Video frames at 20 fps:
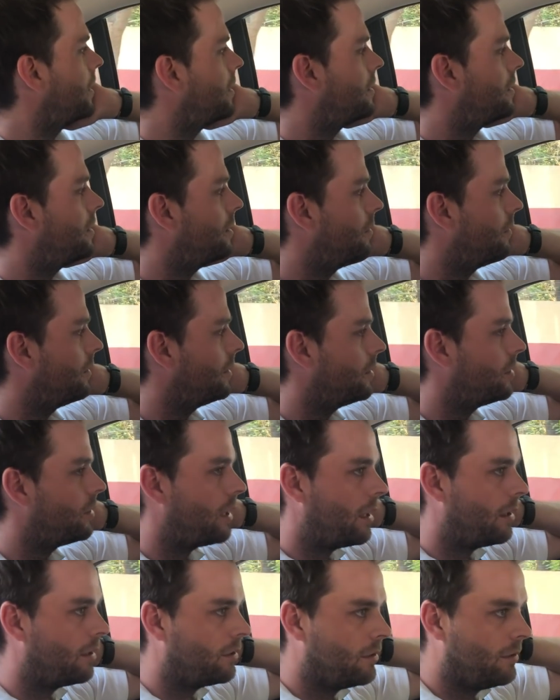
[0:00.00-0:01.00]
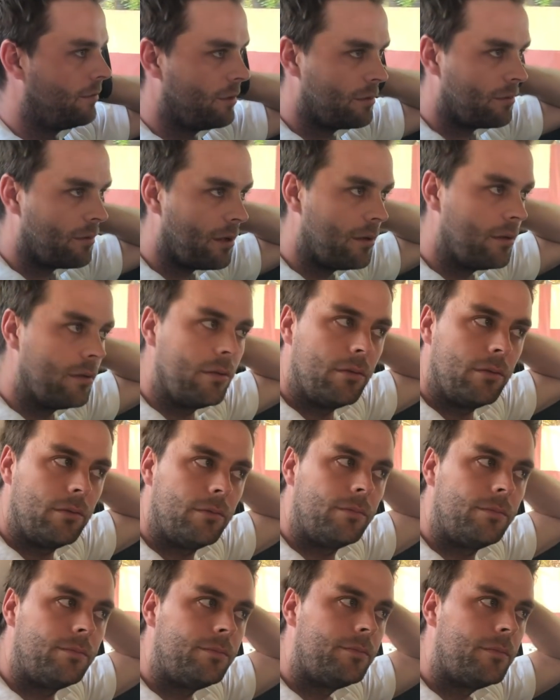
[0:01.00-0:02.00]
continuing to challenge them as well.
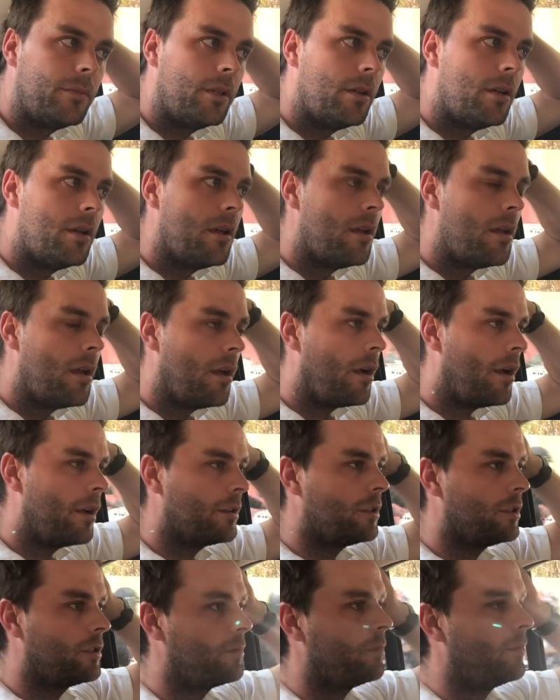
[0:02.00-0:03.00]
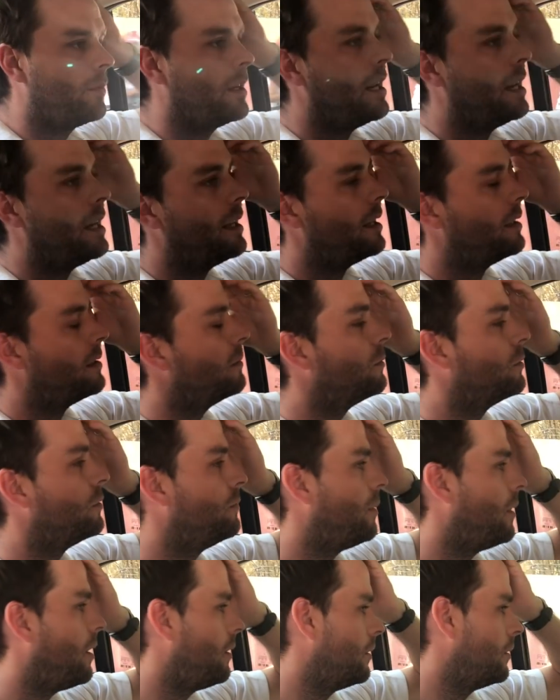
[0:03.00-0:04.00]
Yeah. We need to get some
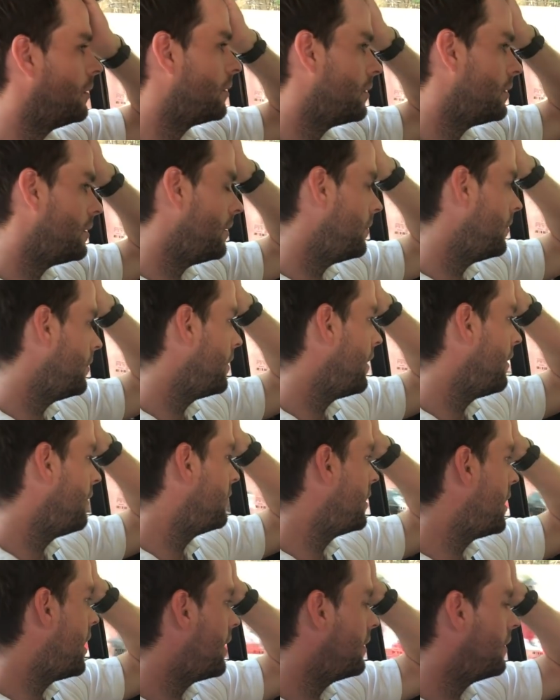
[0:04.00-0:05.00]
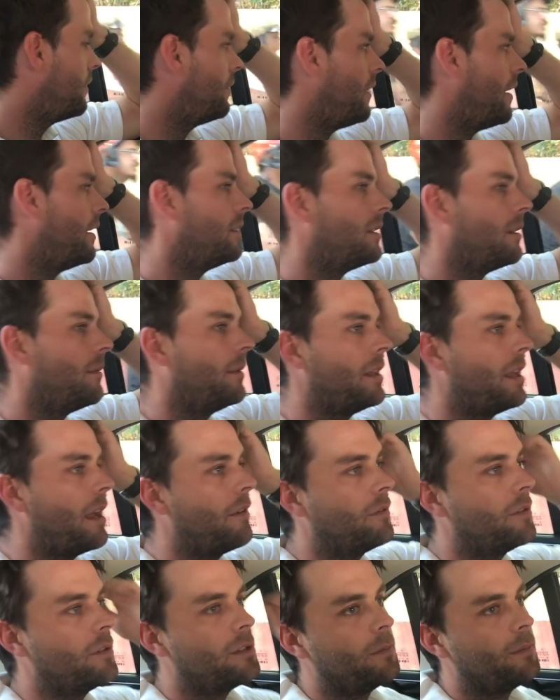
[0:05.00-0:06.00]
good bowlers, because they've started to face some of the
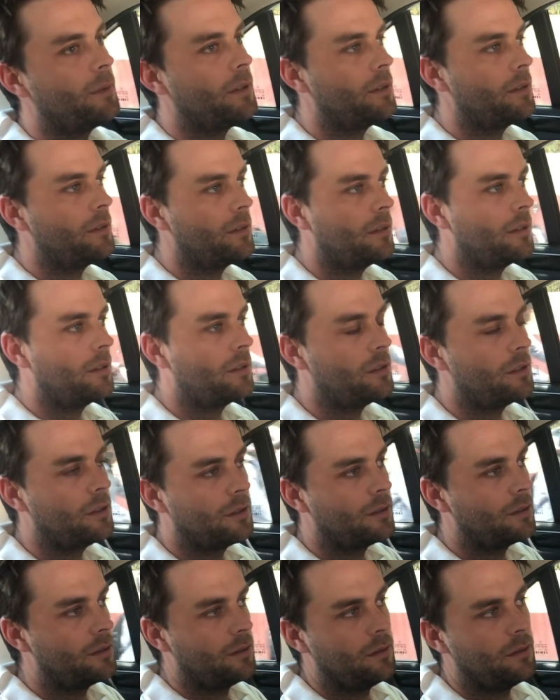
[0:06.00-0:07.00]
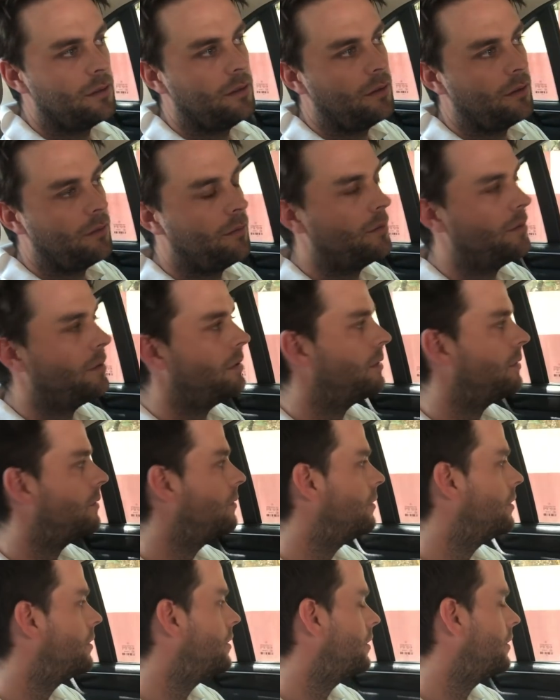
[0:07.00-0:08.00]
average spinners and it's just not as
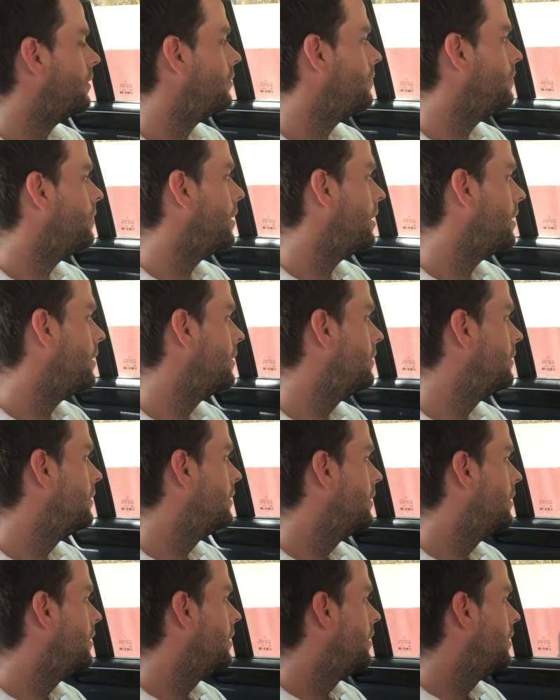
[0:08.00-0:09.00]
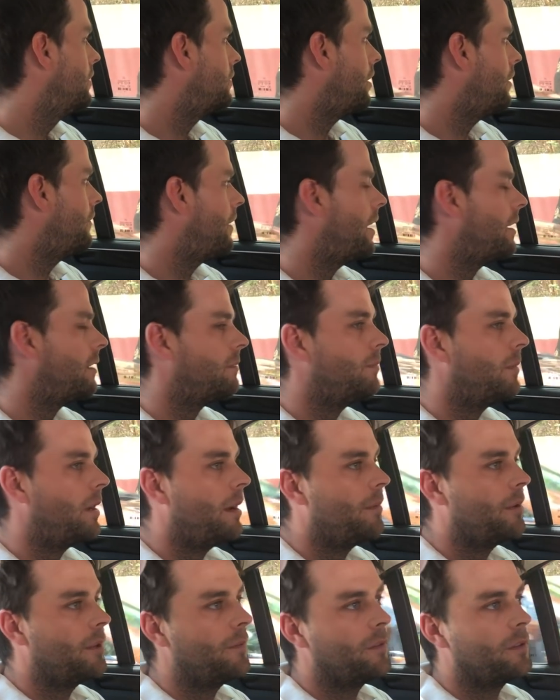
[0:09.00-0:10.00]
good as it could be. So I've asked
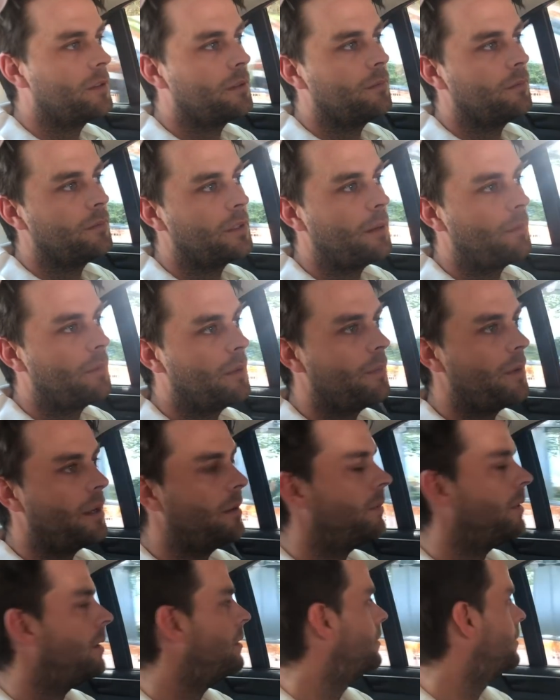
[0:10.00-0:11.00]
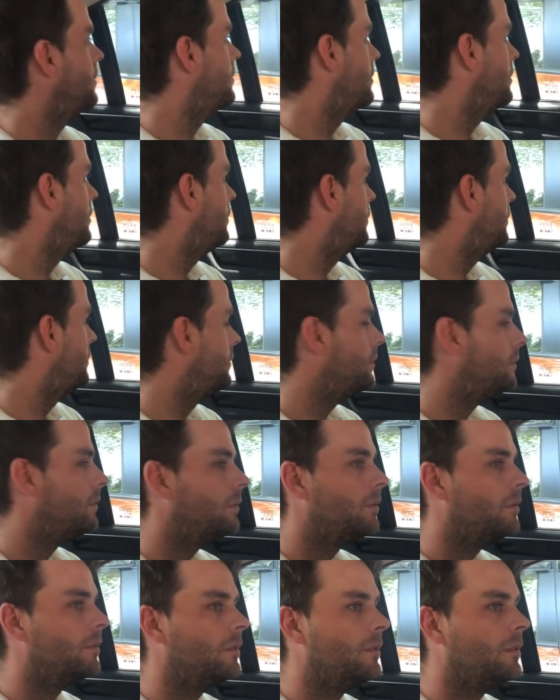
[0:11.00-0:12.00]
Mohammed for some of the better bowlers. Well,
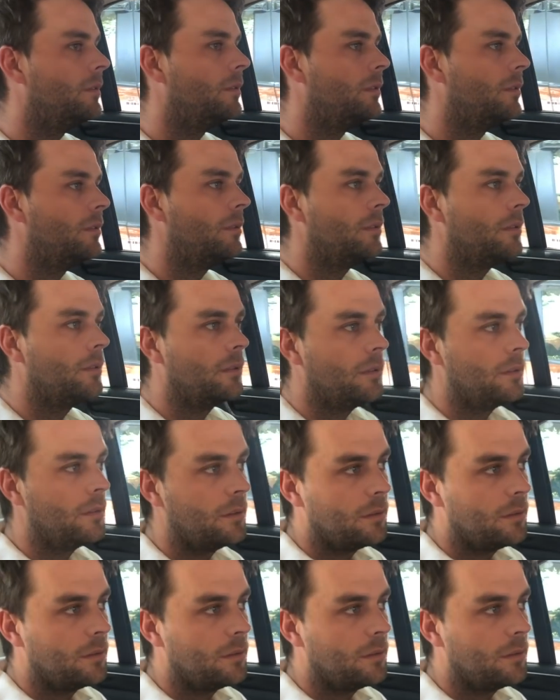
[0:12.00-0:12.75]
the better chance that